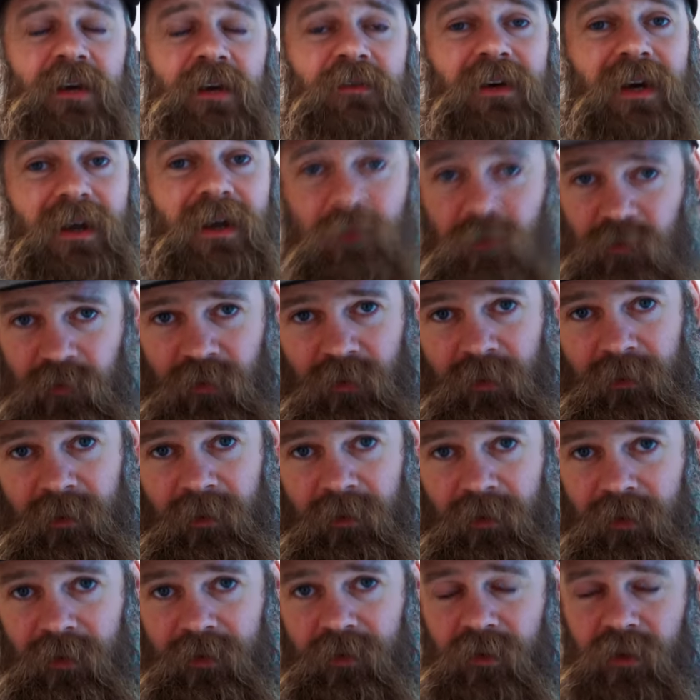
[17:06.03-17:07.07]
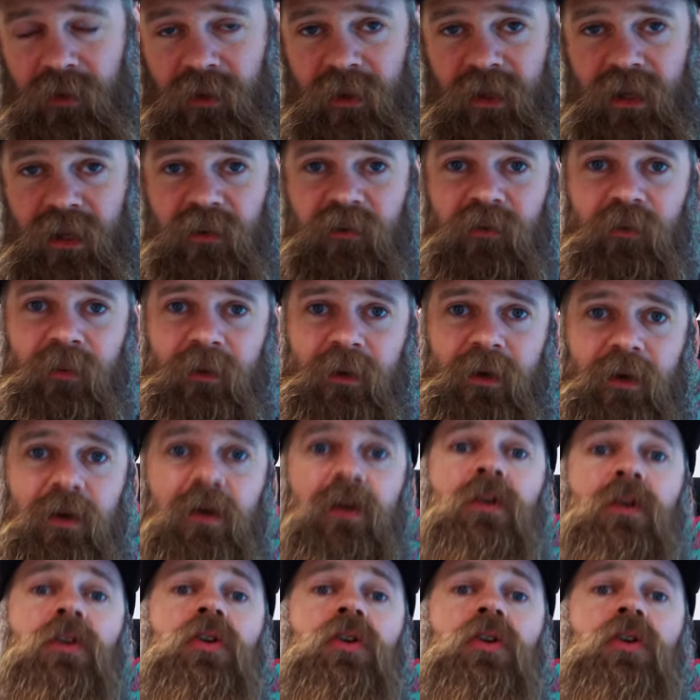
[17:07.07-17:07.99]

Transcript: If anyone's going up to Thunder in the Glens up there,